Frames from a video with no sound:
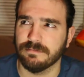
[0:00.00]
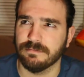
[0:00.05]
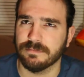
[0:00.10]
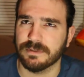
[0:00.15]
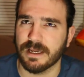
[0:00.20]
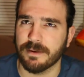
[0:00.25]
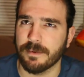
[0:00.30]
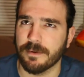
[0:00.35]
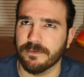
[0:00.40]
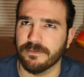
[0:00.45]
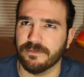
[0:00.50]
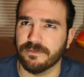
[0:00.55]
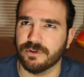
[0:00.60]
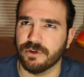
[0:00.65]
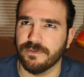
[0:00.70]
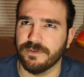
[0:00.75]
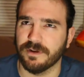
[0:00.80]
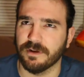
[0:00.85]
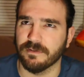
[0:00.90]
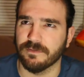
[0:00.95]
Can't remember if it's
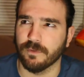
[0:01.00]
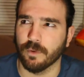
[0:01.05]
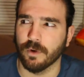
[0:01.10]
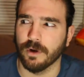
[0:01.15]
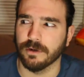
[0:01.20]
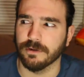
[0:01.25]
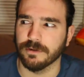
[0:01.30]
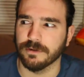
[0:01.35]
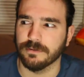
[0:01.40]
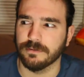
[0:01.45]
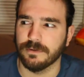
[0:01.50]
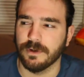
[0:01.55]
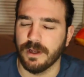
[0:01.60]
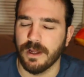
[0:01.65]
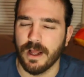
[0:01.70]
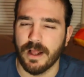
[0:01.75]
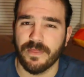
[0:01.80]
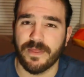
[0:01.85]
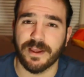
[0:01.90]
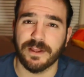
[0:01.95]
250 or 400.
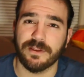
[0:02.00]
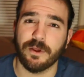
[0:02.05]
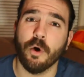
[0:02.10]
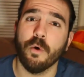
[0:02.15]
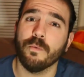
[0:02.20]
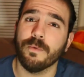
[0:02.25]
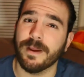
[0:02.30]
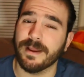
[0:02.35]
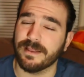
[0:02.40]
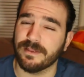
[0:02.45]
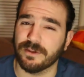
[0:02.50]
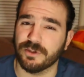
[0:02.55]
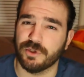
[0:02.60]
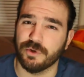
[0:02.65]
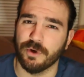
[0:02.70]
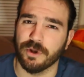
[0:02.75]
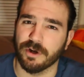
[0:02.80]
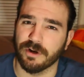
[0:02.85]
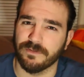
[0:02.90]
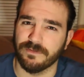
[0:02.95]
They don't make the
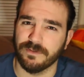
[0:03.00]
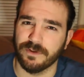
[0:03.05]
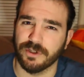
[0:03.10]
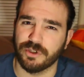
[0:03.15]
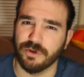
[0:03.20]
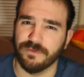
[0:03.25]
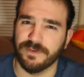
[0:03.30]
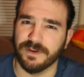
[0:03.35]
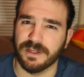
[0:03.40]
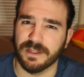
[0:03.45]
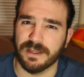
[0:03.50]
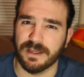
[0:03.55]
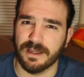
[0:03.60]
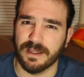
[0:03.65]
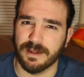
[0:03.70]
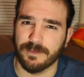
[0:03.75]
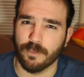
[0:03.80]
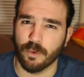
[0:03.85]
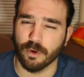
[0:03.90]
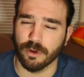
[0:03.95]
200, the 250
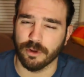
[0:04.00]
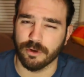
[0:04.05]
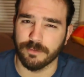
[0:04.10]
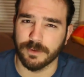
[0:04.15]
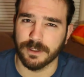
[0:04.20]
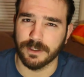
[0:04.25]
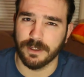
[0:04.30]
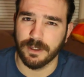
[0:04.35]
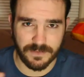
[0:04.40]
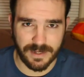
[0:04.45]
any more lumen.